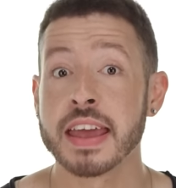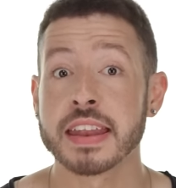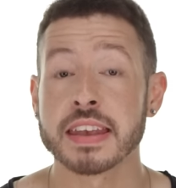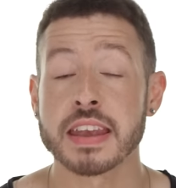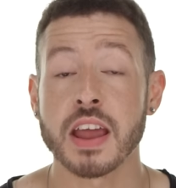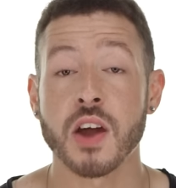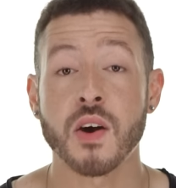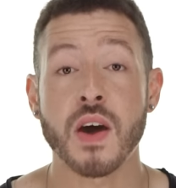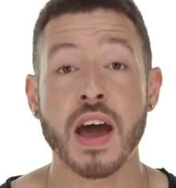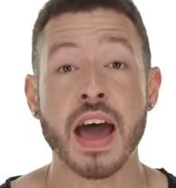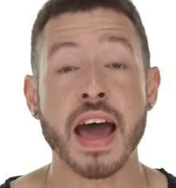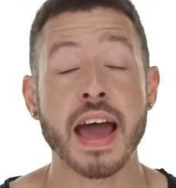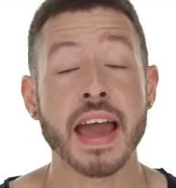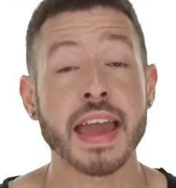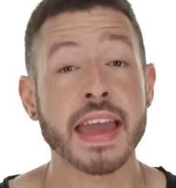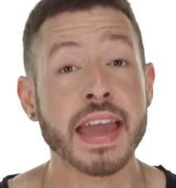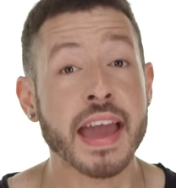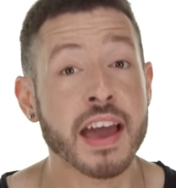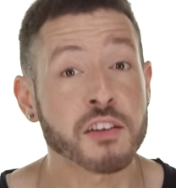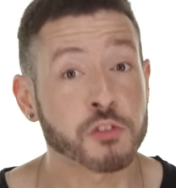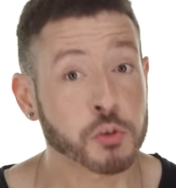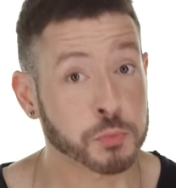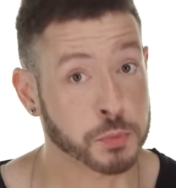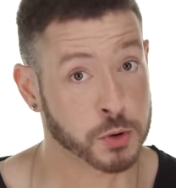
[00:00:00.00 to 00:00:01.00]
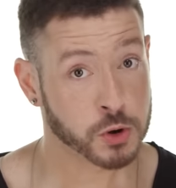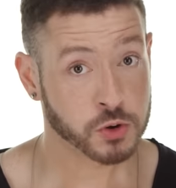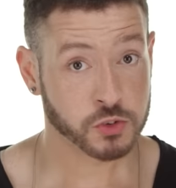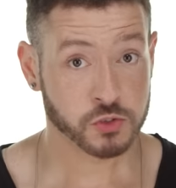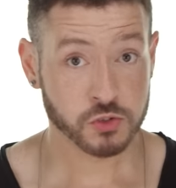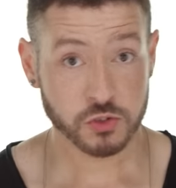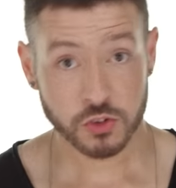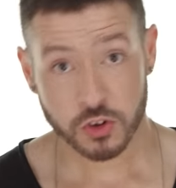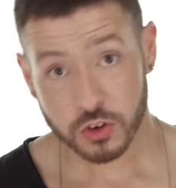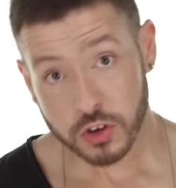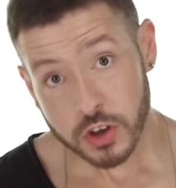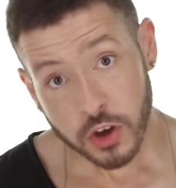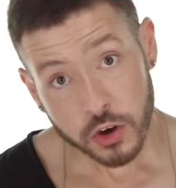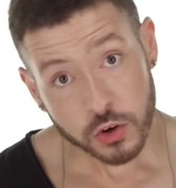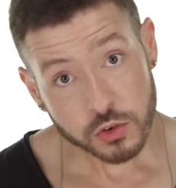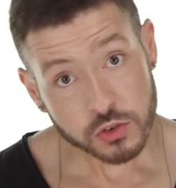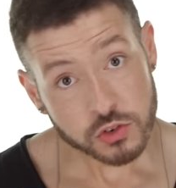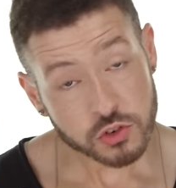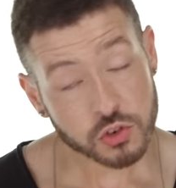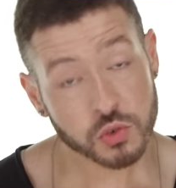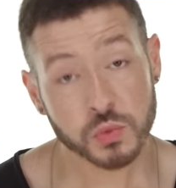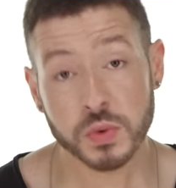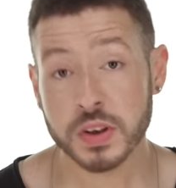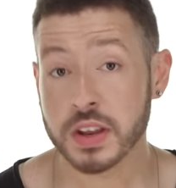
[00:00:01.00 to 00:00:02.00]
Now, I have a personal
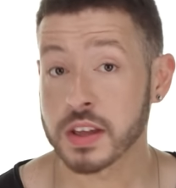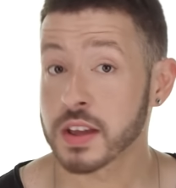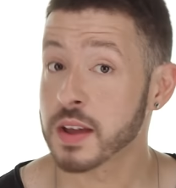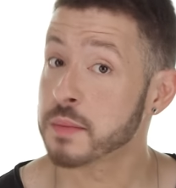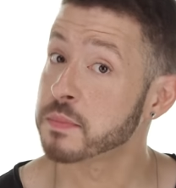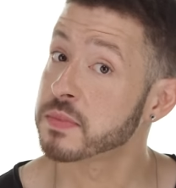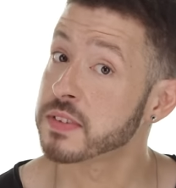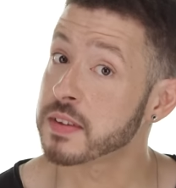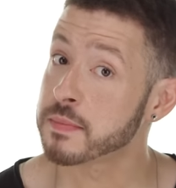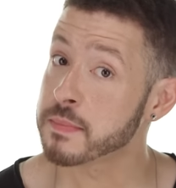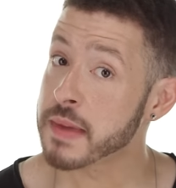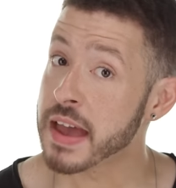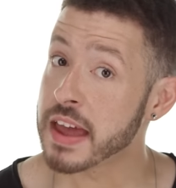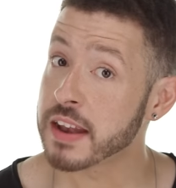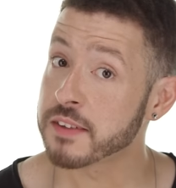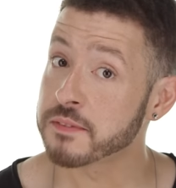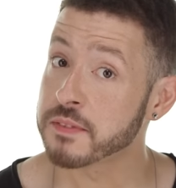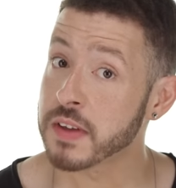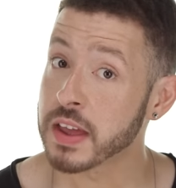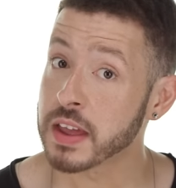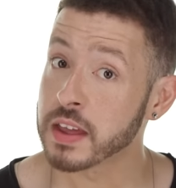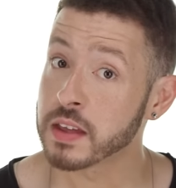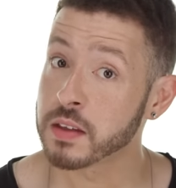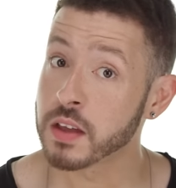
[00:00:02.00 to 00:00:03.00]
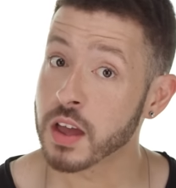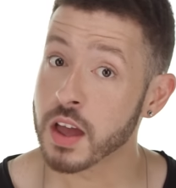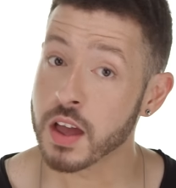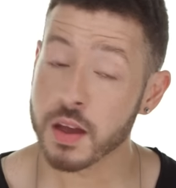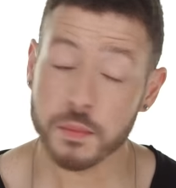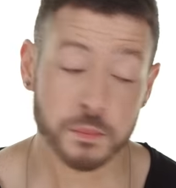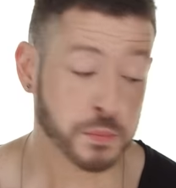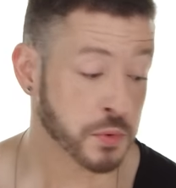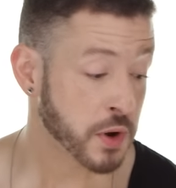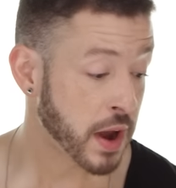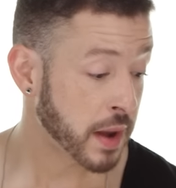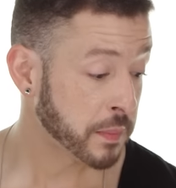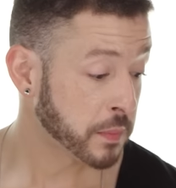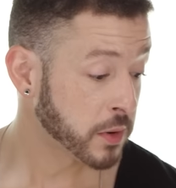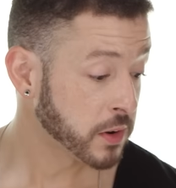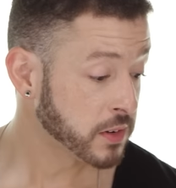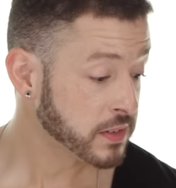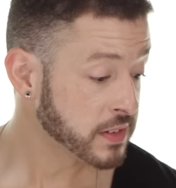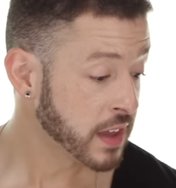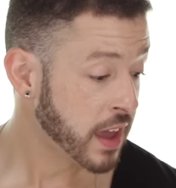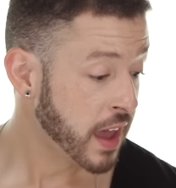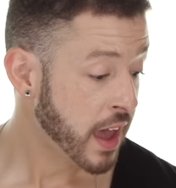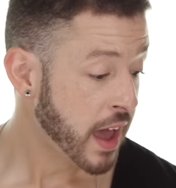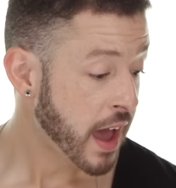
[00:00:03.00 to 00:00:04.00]
go-to when it comes to mattifying
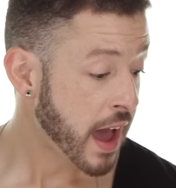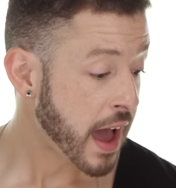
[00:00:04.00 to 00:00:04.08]
primers.